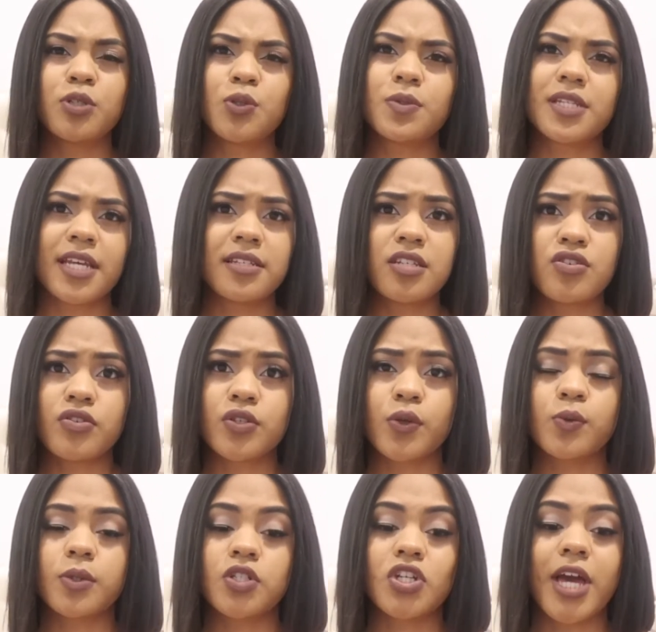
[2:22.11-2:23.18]
She was 19 years
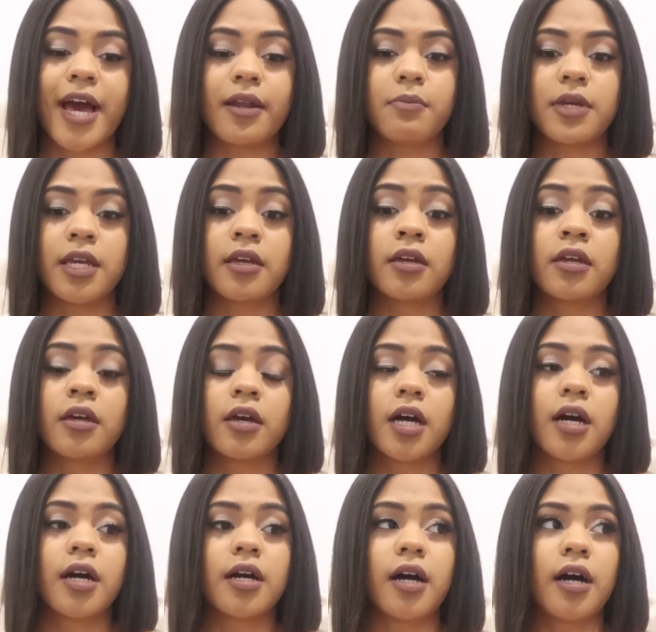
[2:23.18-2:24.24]
old when she had me.
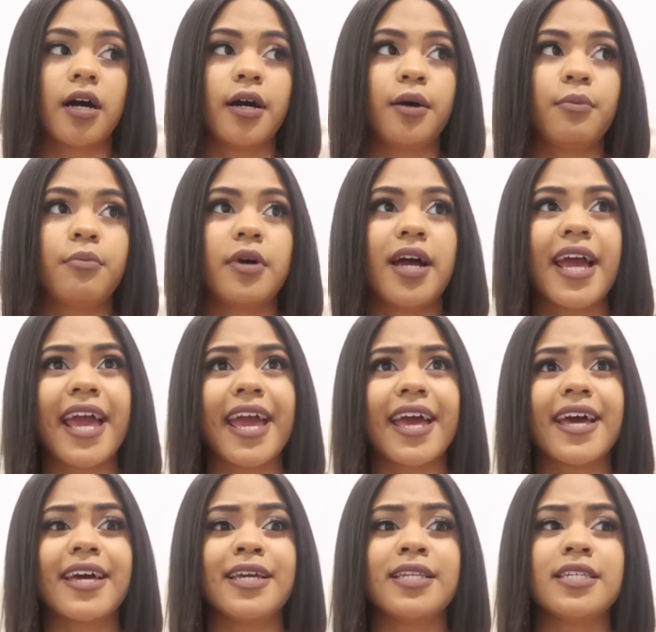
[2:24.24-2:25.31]

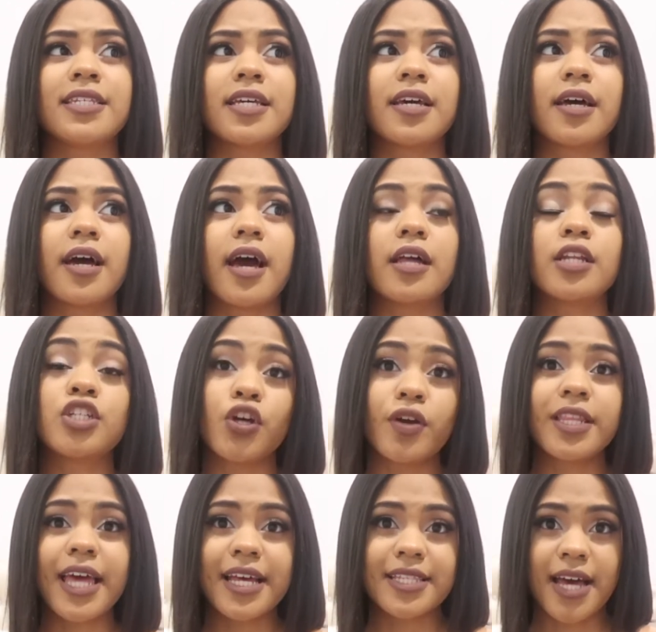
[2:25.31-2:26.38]
And
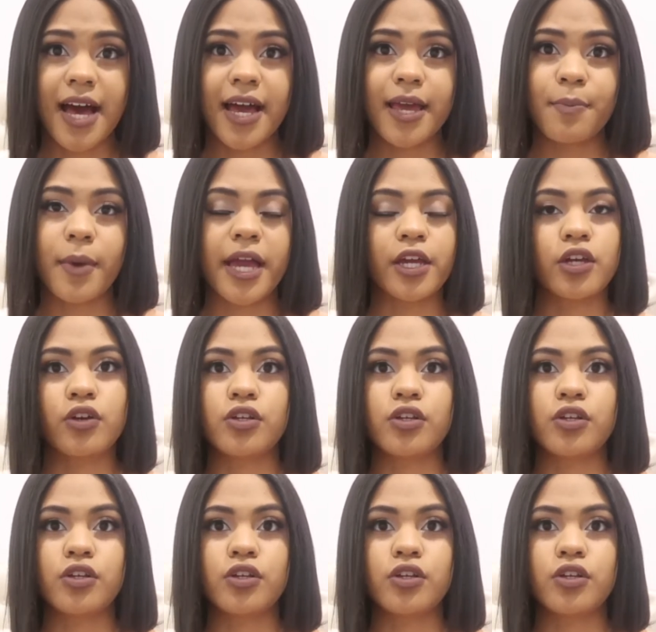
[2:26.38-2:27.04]
during that time,